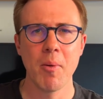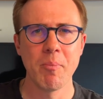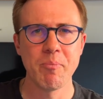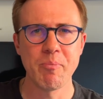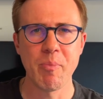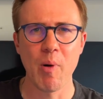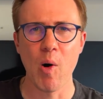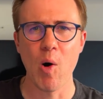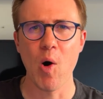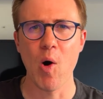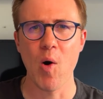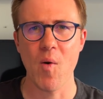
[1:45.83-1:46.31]

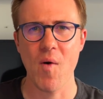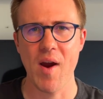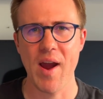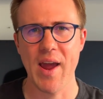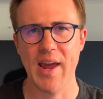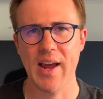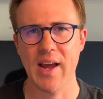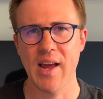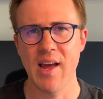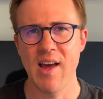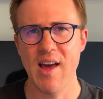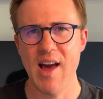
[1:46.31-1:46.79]

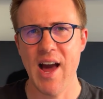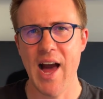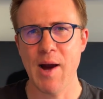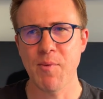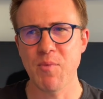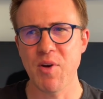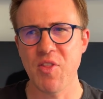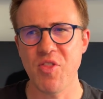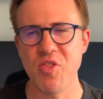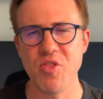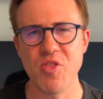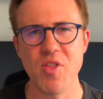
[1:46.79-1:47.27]
boring, and
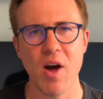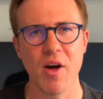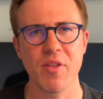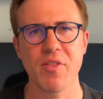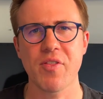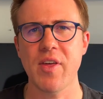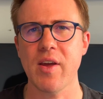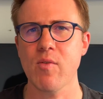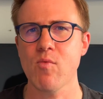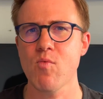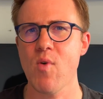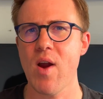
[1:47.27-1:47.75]
with
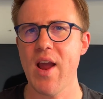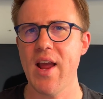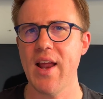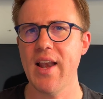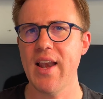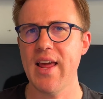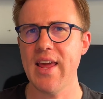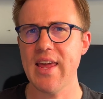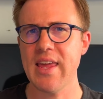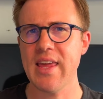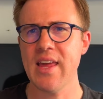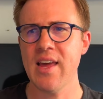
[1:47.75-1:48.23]
nothing
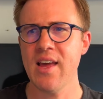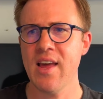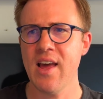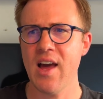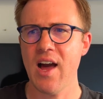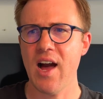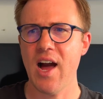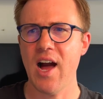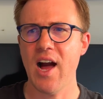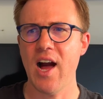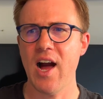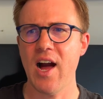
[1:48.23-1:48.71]
really
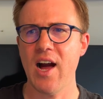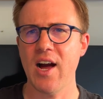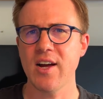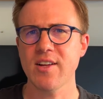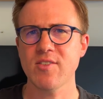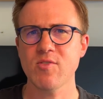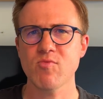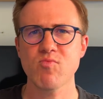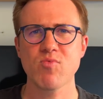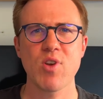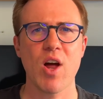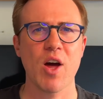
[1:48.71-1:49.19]
for
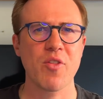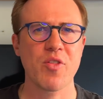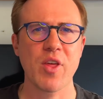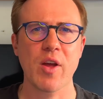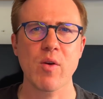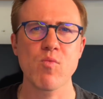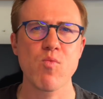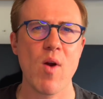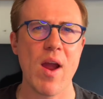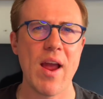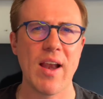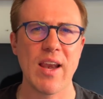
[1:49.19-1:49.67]

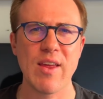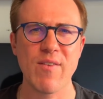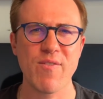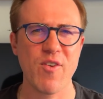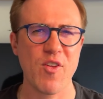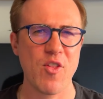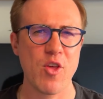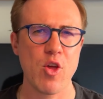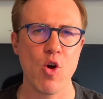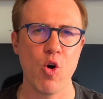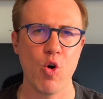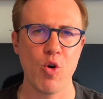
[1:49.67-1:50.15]

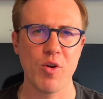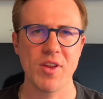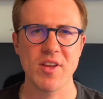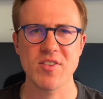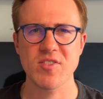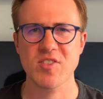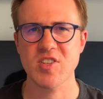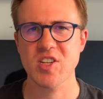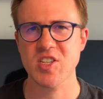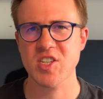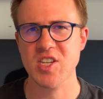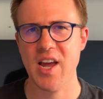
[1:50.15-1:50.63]
the
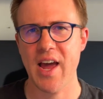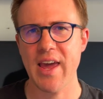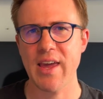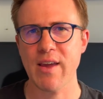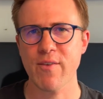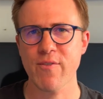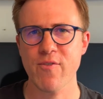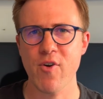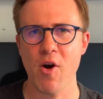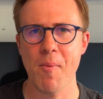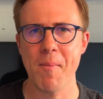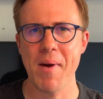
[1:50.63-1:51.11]
audience to
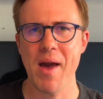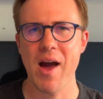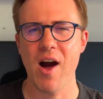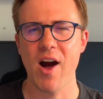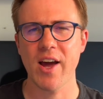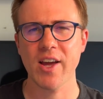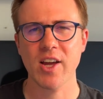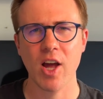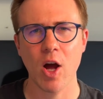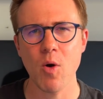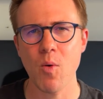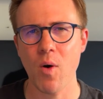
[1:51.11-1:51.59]
take from it,
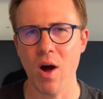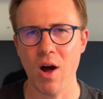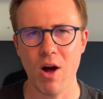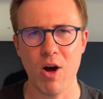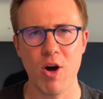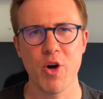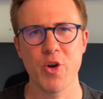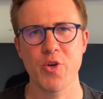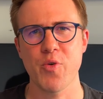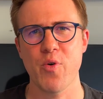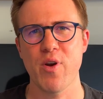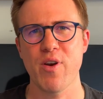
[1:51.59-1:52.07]
I go
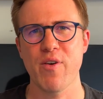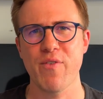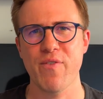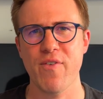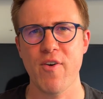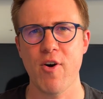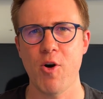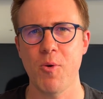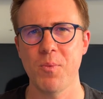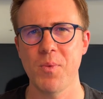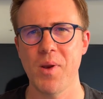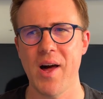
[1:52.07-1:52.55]
harder on a
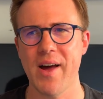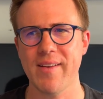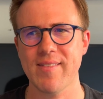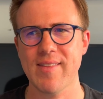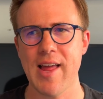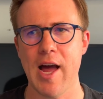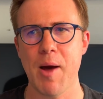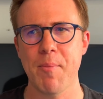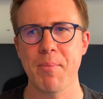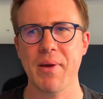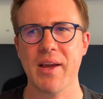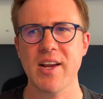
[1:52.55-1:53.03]
film like
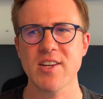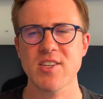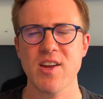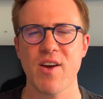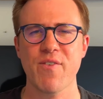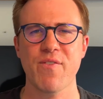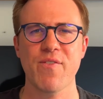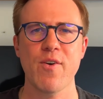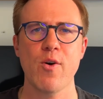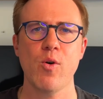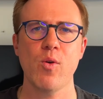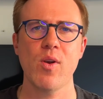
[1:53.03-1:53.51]
that because I
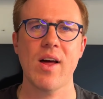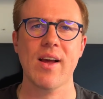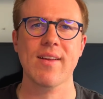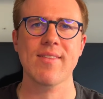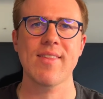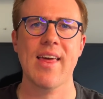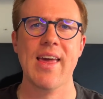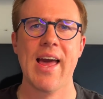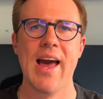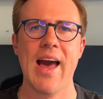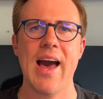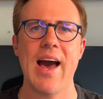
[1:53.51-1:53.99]
feel like
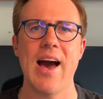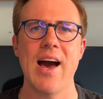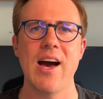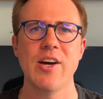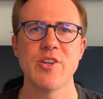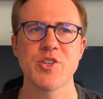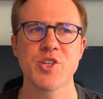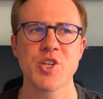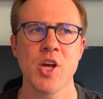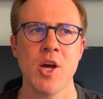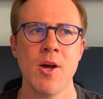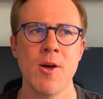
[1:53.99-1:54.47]
they
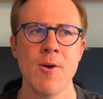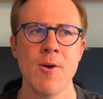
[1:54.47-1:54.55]
had